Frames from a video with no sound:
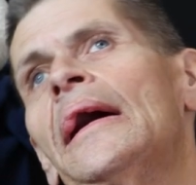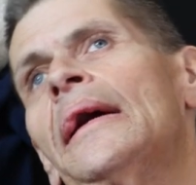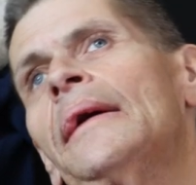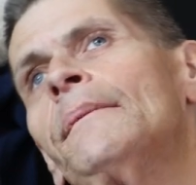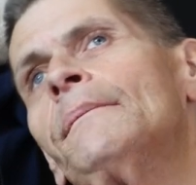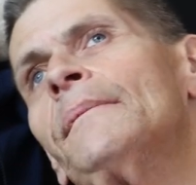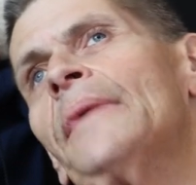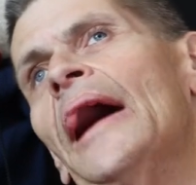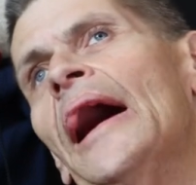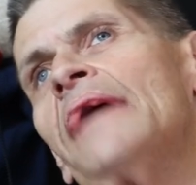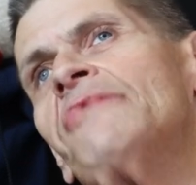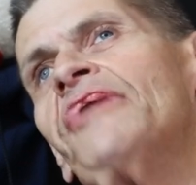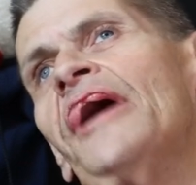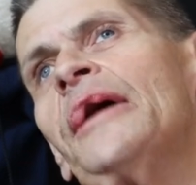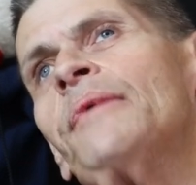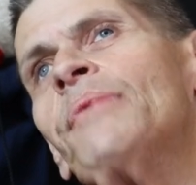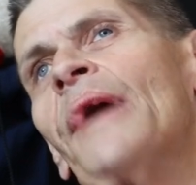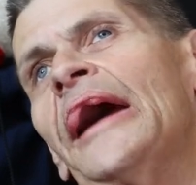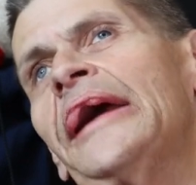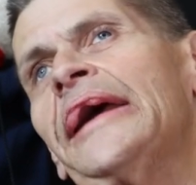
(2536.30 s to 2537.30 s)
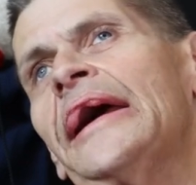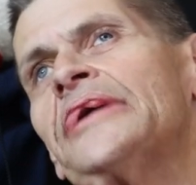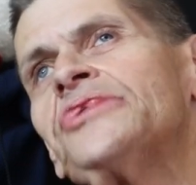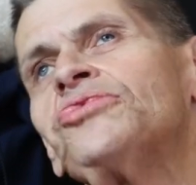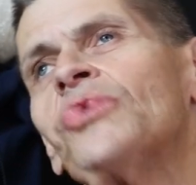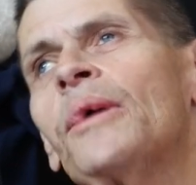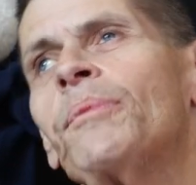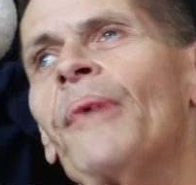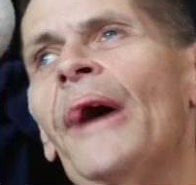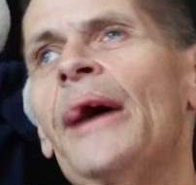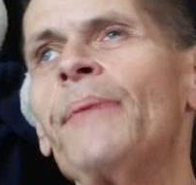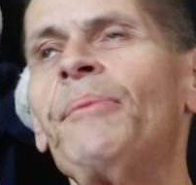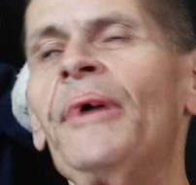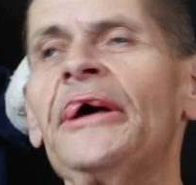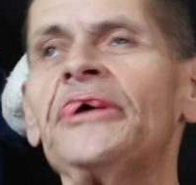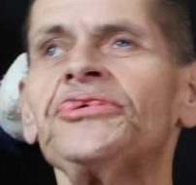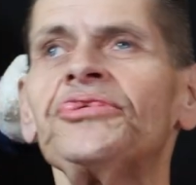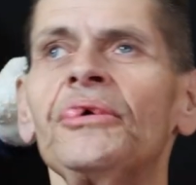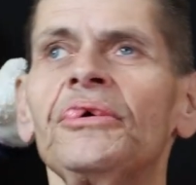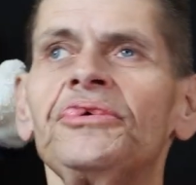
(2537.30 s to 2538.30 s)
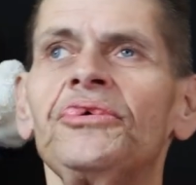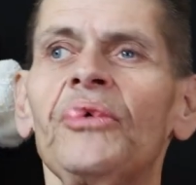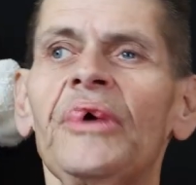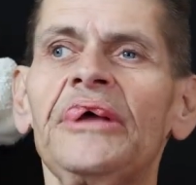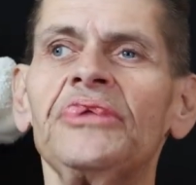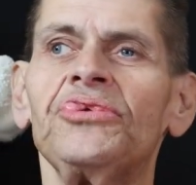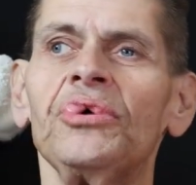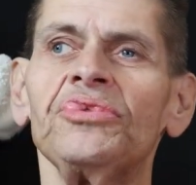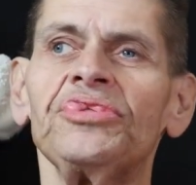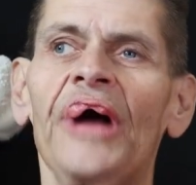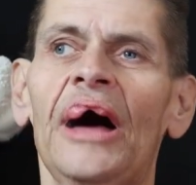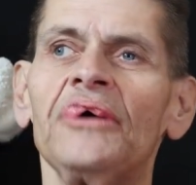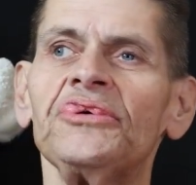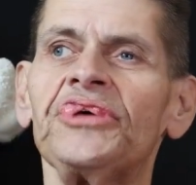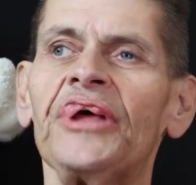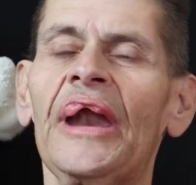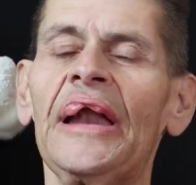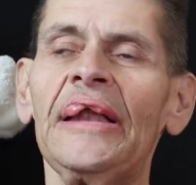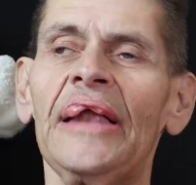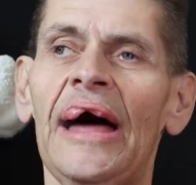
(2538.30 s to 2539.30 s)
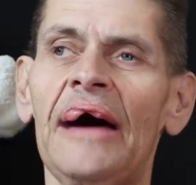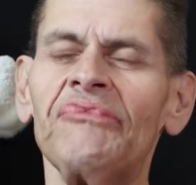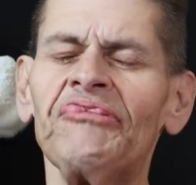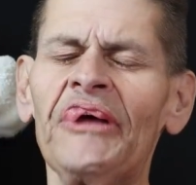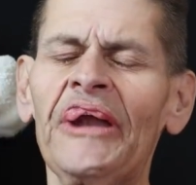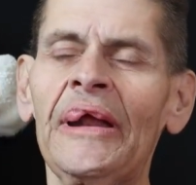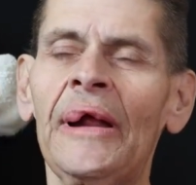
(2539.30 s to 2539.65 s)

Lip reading: I've had my gastric bypass surgery in 2011,